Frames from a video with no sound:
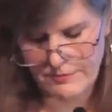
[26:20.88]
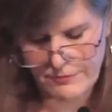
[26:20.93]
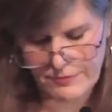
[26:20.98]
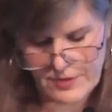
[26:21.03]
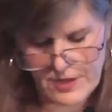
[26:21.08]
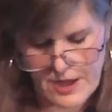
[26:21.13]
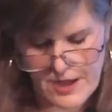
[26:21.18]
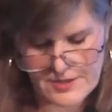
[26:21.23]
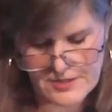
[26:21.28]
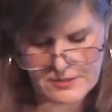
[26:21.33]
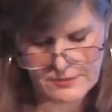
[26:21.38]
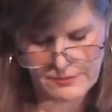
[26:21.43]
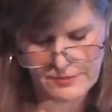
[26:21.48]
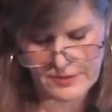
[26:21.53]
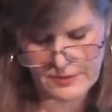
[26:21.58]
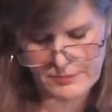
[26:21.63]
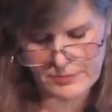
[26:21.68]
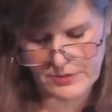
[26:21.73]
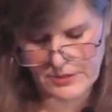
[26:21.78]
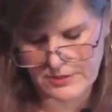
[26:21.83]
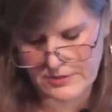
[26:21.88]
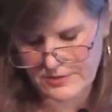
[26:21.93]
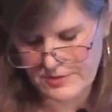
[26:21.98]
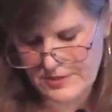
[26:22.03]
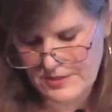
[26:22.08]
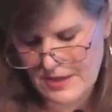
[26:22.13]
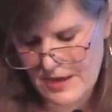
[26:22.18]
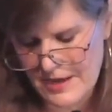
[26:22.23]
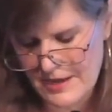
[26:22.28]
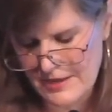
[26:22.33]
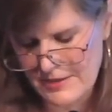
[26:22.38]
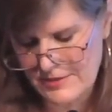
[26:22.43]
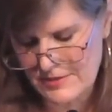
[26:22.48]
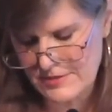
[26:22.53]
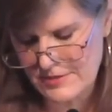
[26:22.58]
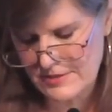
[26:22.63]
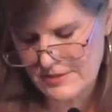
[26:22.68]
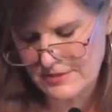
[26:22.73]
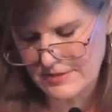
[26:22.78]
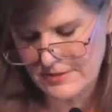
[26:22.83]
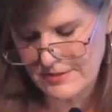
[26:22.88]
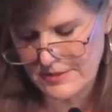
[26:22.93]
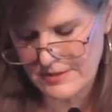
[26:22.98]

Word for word: philosophy, political science,